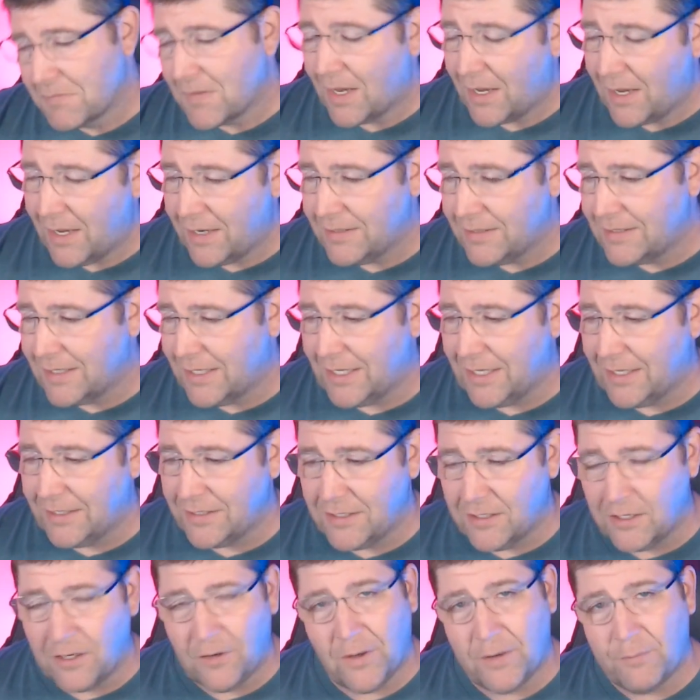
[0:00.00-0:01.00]
And
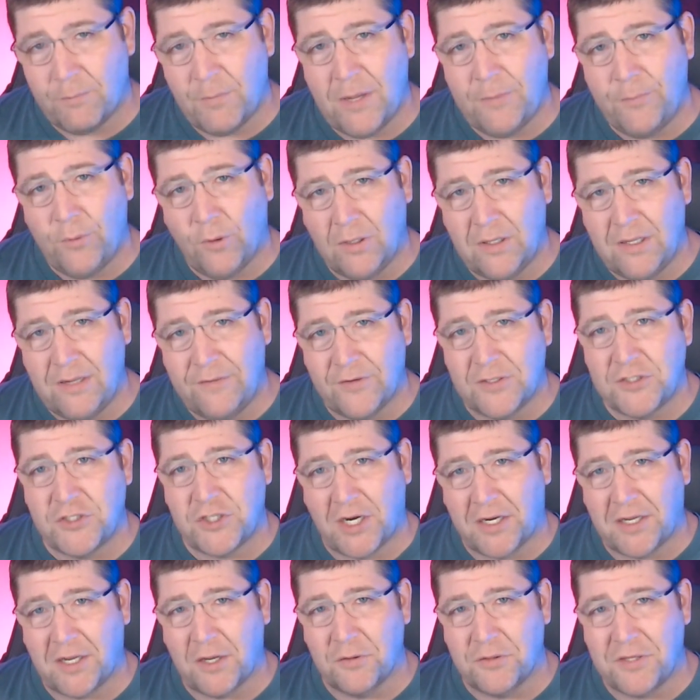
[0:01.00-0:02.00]
you know what, maybe we'll even
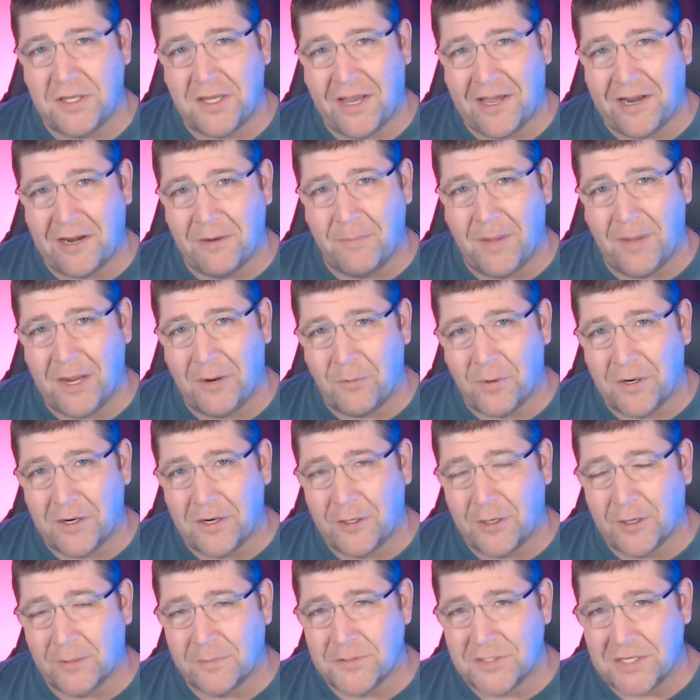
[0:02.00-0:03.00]
check out the anime when
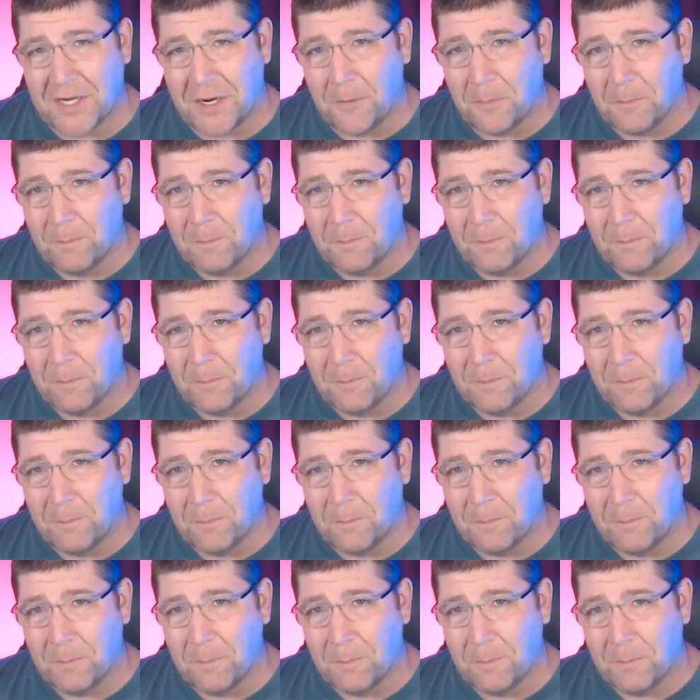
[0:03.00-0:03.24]
it comes out.